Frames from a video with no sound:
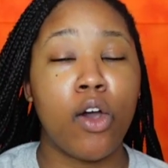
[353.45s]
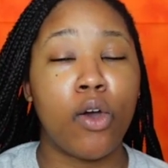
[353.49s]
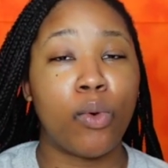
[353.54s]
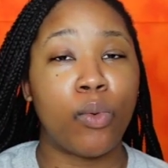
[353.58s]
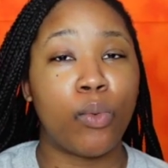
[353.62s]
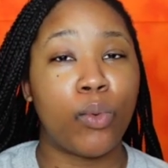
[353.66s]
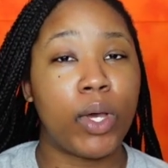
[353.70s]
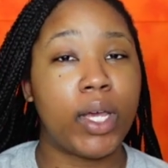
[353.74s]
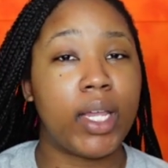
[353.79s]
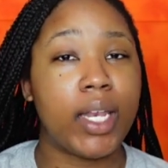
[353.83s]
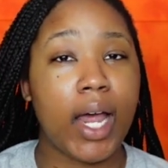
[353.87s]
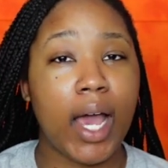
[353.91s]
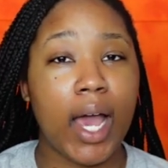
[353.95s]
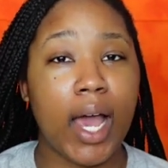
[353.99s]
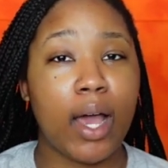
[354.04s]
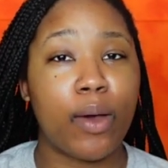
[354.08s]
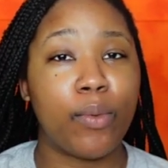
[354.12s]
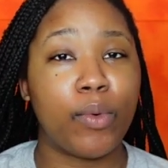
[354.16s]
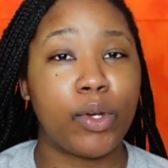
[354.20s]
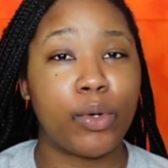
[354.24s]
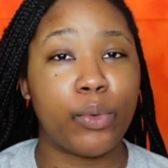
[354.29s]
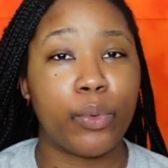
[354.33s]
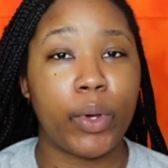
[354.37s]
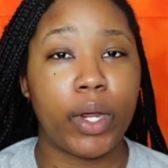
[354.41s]
when I
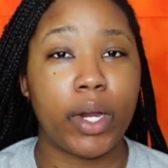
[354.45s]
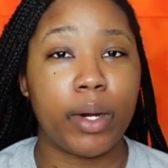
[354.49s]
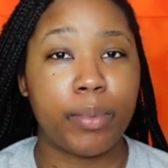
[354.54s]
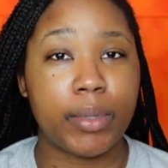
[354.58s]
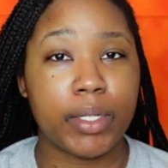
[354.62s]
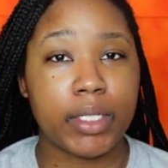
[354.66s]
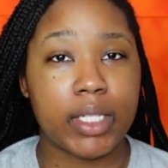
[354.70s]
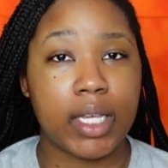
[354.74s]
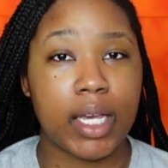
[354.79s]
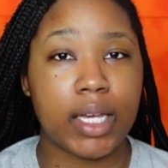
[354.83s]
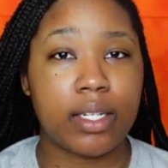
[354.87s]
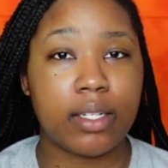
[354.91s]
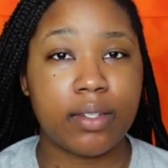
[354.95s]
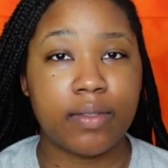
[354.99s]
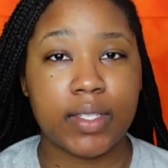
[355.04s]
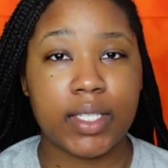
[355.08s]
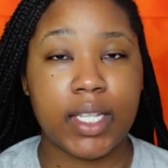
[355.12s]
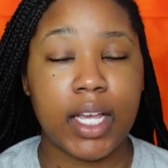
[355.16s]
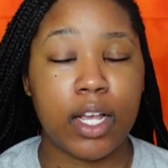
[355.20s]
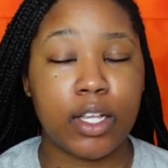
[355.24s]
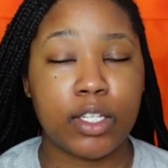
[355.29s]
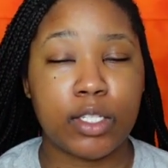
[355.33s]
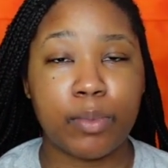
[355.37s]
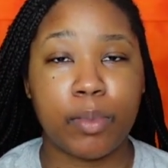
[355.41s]
would wear protective
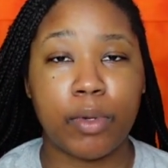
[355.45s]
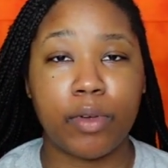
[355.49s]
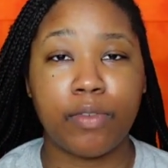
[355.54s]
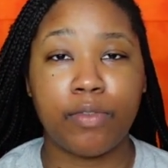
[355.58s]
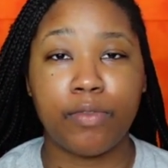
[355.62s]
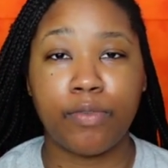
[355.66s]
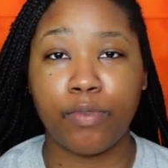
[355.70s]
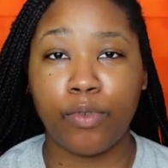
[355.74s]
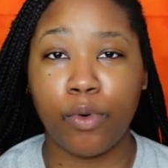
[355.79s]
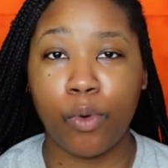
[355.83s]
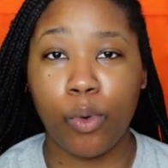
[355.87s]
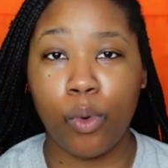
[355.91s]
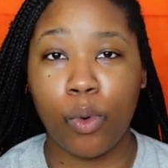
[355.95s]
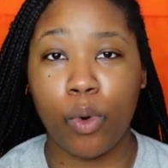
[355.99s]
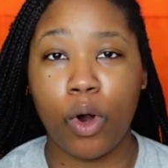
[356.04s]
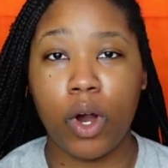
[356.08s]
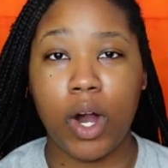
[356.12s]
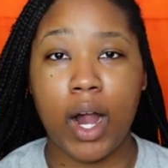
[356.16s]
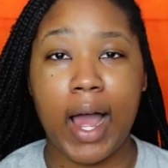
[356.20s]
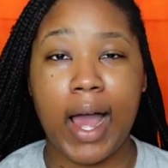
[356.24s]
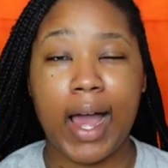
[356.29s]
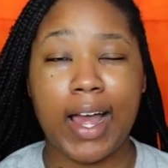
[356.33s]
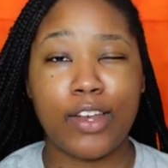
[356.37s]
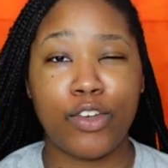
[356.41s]
styles
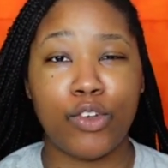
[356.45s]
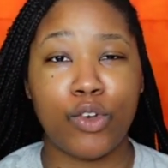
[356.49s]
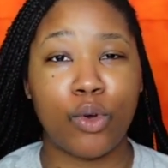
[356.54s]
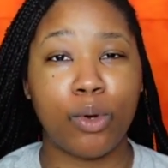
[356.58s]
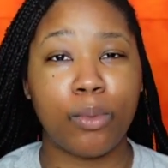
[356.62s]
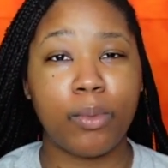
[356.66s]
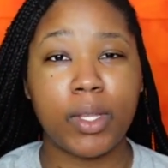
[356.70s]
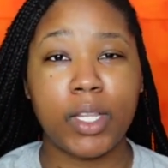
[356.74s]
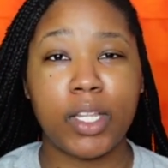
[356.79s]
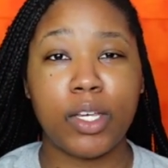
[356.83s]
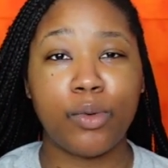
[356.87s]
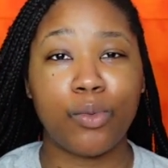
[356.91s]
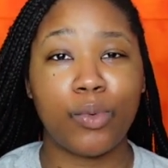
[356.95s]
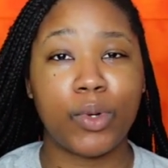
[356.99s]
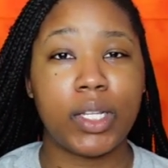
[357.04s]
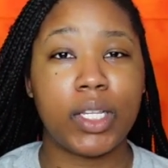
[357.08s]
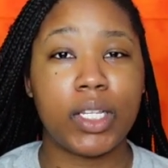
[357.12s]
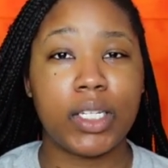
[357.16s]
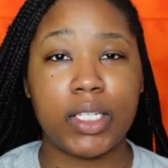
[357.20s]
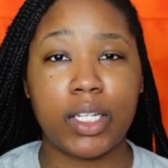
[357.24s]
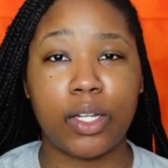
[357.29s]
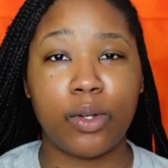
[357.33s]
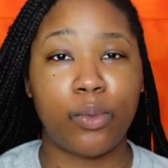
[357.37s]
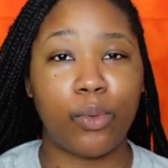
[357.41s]
before, I normally
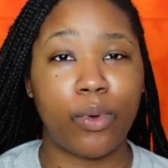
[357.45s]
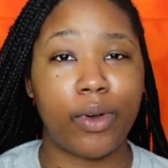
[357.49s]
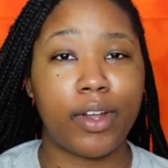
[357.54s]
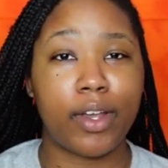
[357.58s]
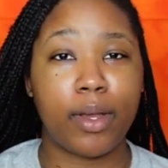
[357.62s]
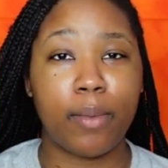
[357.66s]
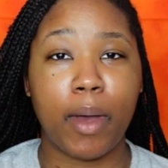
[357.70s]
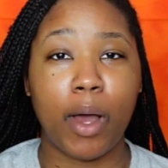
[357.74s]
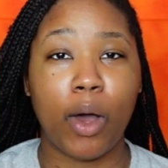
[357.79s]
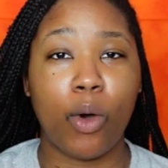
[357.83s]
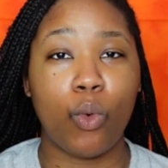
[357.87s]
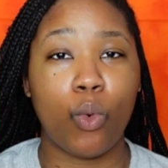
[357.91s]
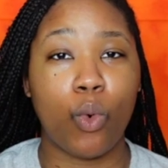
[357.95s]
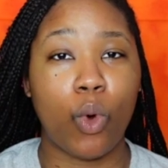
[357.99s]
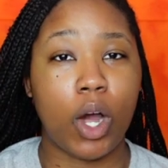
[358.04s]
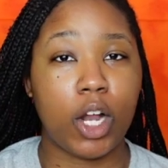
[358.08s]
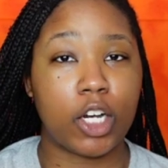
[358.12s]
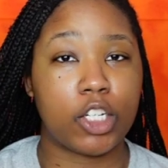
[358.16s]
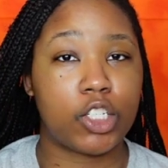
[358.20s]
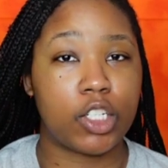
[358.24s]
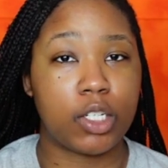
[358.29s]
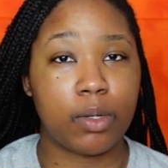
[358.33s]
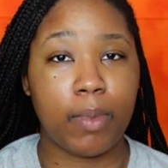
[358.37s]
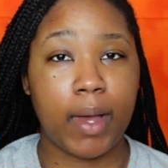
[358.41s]
really didn't worry about
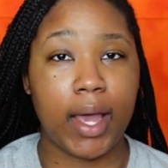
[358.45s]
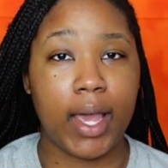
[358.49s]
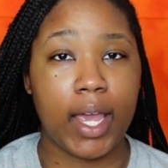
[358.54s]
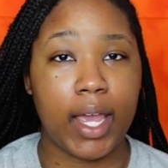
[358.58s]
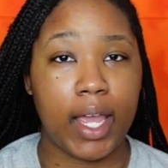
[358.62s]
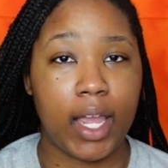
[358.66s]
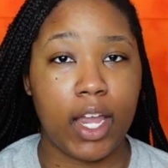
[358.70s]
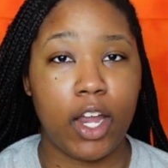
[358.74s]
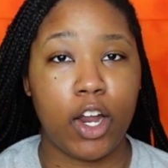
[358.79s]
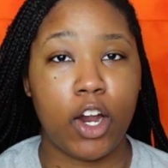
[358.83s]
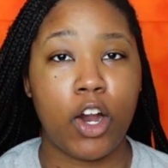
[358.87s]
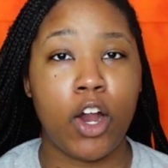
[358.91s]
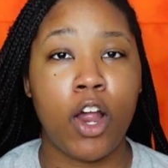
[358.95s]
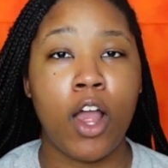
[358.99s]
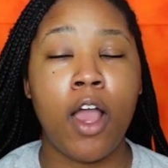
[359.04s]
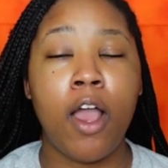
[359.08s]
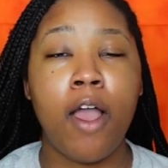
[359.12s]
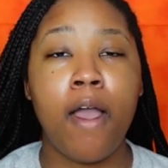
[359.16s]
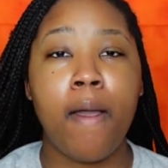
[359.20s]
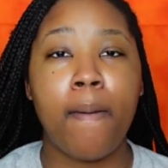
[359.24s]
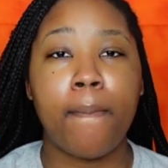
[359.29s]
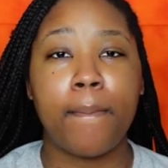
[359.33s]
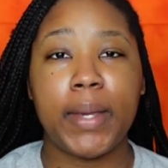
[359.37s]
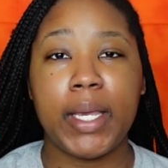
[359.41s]
washing my hair
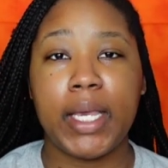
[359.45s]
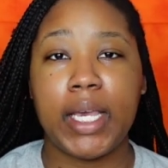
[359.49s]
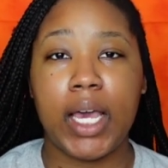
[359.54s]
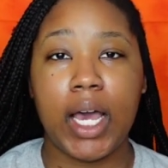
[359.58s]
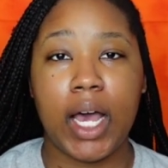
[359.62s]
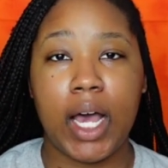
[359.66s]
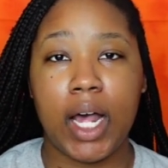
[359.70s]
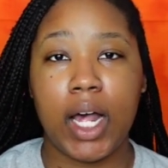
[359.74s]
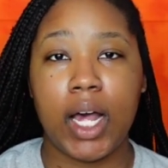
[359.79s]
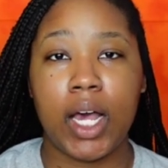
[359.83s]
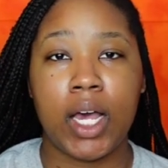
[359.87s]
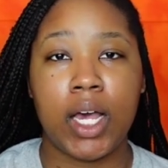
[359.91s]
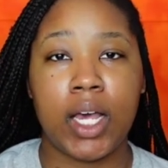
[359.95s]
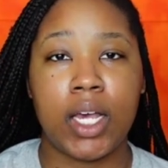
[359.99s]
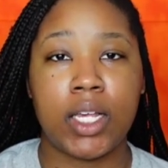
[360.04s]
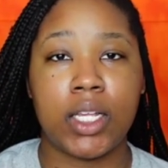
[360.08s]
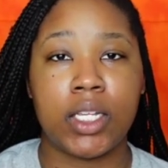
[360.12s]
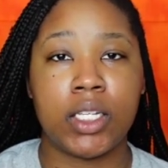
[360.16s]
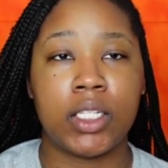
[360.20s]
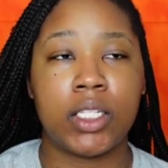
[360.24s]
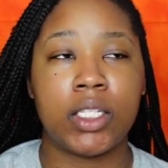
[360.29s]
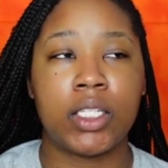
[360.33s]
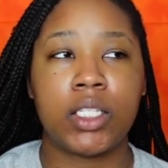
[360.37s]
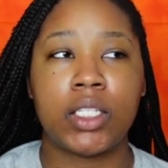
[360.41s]

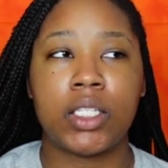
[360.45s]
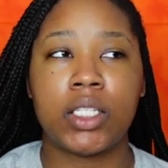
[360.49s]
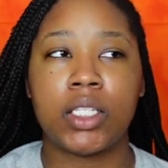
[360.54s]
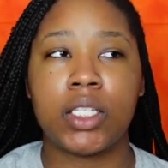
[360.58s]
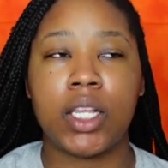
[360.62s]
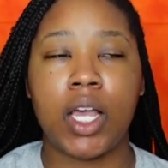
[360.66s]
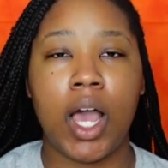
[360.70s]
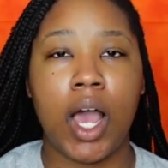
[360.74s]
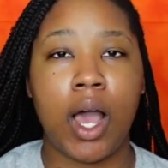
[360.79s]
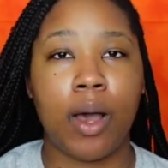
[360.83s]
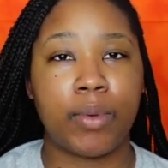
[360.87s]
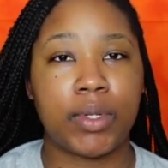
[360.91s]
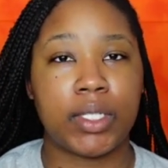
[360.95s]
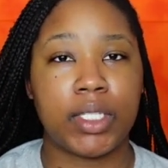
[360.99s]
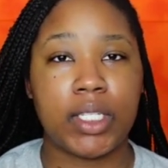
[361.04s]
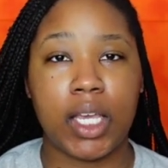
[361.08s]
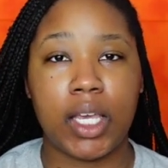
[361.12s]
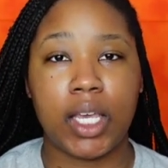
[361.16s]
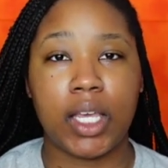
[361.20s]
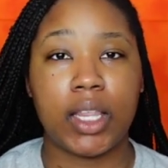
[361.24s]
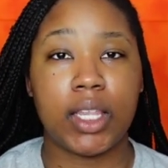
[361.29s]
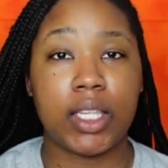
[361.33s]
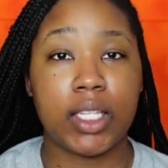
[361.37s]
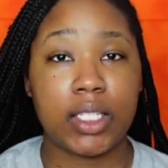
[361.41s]
because I was
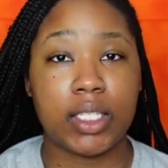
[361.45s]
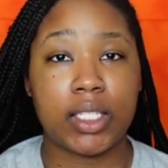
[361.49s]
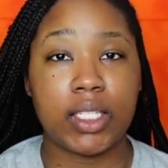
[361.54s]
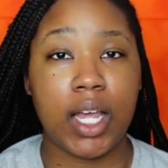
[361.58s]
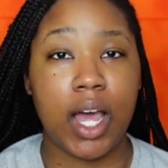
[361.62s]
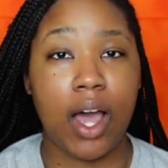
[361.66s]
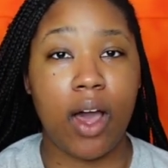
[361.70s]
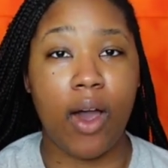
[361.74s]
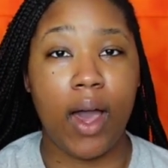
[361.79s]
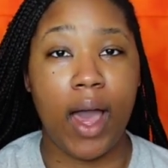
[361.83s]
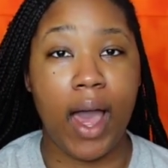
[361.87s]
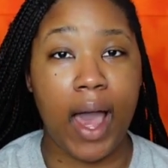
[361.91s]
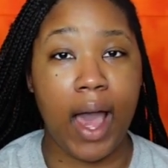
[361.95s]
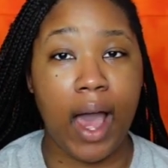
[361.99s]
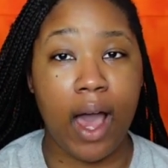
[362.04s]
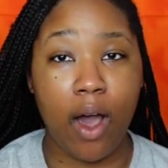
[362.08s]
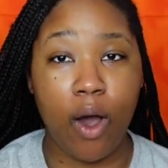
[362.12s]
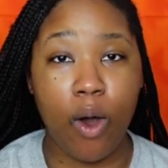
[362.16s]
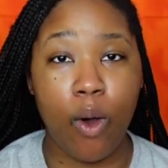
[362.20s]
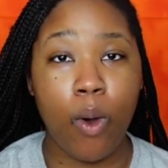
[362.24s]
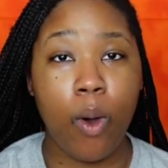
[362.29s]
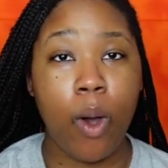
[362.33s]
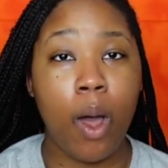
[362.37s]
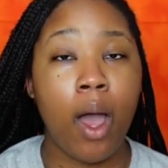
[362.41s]
taking the style
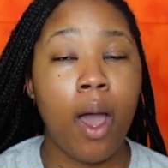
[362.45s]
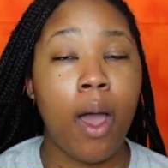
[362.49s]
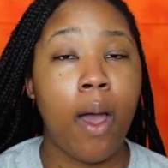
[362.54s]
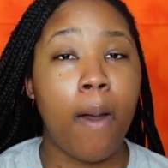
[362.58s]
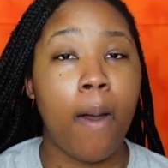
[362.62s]
out.